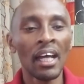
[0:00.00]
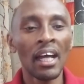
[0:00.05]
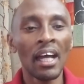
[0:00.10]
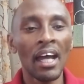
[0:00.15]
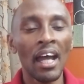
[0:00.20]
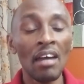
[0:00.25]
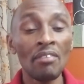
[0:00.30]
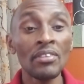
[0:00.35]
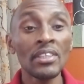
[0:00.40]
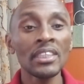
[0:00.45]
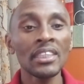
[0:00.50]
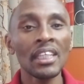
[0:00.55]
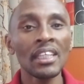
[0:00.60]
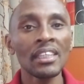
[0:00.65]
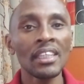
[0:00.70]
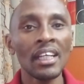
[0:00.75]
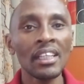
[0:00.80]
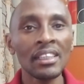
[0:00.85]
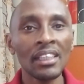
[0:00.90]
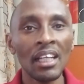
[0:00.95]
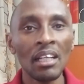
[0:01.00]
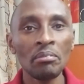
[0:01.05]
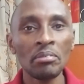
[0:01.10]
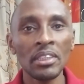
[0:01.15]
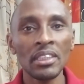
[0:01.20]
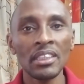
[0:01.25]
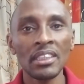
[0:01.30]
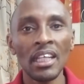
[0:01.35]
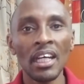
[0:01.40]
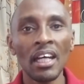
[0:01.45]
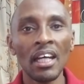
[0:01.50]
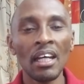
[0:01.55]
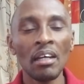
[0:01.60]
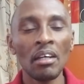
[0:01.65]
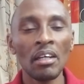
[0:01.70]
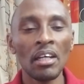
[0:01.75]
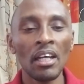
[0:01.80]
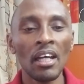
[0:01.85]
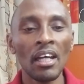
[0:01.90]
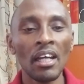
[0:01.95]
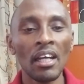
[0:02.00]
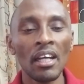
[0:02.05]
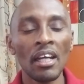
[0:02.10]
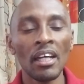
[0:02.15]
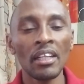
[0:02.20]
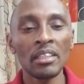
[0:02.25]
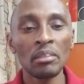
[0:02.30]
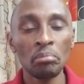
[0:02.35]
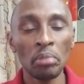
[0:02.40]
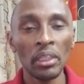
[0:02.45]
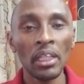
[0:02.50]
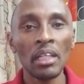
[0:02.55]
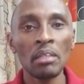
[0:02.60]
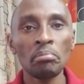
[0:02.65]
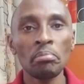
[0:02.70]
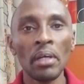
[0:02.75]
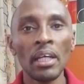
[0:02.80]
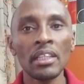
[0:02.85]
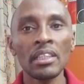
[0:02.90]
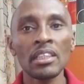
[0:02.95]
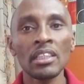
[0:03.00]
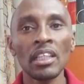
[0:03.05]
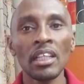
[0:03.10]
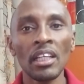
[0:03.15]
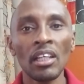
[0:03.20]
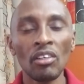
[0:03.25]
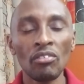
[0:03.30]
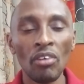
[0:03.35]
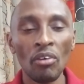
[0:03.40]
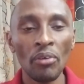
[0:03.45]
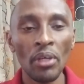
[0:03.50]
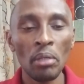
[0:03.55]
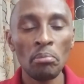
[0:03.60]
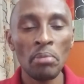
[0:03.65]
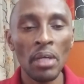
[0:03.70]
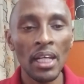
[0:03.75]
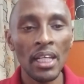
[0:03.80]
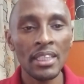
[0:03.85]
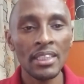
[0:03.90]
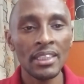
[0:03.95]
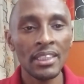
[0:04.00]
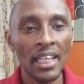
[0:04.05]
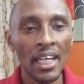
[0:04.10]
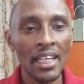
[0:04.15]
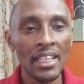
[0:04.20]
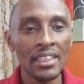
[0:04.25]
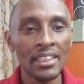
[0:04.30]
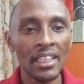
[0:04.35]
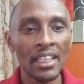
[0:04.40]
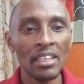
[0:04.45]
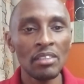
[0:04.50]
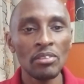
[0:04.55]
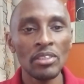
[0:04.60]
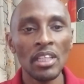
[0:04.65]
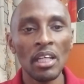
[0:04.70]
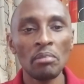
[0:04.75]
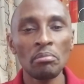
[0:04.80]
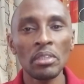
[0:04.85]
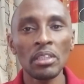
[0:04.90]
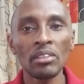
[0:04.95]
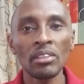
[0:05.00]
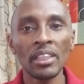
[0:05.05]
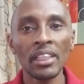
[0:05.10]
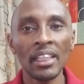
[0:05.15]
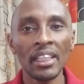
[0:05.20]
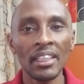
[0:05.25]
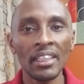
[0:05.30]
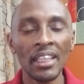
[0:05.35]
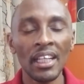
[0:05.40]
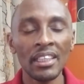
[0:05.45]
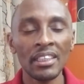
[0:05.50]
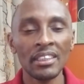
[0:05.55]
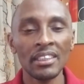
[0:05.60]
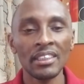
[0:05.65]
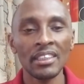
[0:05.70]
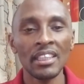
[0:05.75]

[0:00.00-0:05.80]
Having said that, carbs is an important part of a well-balanced diet, and we shall be looking at that.